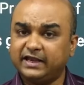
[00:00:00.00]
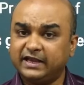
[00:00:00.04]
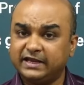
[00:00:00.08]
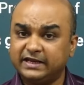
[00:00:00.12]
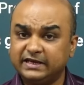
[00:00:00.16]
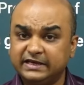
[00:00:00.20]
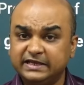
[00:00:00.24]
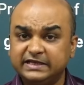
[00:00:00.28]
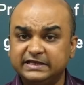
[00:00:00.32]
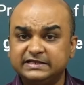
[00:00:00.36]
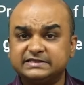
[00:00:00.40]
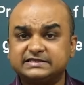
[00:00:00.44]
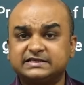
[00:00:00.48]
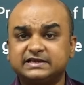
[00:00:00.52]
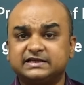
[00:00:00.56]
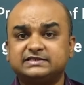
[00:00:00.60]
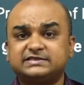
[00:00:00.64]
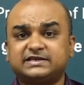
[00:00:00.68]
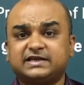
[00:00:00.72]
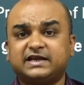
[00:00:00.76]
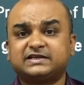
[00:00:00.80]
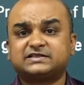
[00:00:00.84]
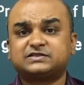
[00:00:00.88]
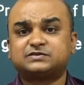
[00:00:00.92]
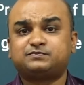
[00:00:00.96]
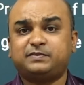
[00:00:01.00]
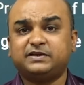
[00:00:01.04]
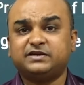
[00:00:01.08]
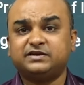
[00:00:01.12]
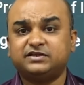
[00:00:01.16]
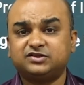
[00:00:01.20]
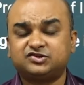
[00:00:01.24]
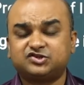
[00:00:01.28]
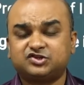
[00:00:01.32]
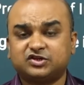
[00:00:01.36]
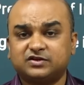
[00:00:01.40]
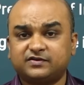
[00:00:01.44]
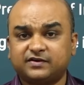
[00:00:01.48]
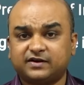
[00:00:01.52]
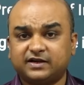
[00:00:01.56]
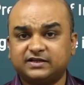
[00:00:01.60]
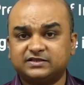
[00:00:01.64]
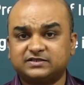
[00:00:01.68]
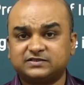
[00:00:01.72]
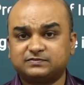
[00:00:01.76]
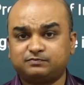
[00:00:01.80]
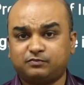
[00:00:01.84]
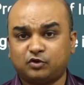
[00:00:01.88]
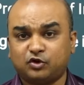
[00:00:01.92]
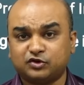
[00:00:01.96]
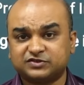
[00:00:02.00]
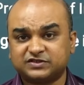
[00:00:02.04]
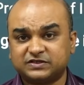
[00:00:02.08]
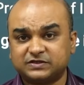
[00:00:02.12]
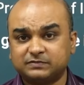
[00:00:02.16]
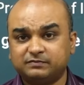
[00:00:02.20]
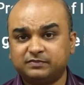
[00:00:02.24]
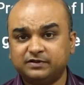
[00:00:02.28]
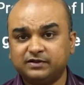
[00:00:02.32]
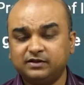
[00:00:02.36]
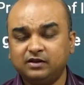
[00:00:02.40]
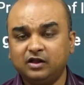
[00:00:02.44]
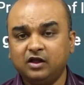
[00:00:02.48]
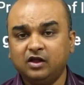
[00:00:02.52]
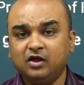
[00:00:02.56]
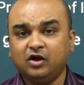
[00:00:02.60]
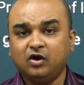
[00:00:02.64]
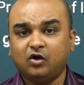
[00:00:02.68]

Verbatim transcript: Any such expenditure is possible